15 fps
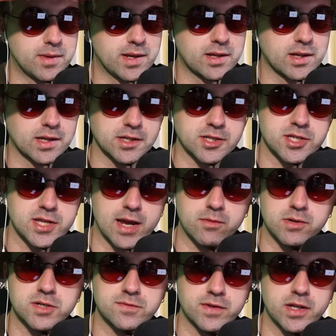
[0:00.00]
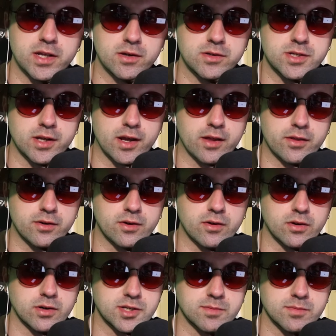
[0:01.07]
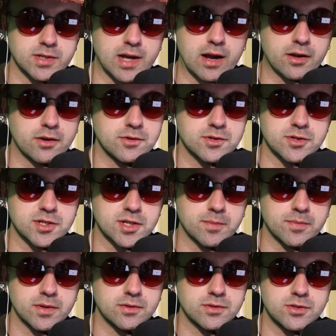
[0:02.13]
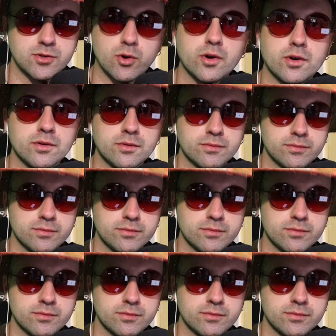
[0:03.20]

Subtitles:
make like a sandwich video together or some tacos or something, Gordon,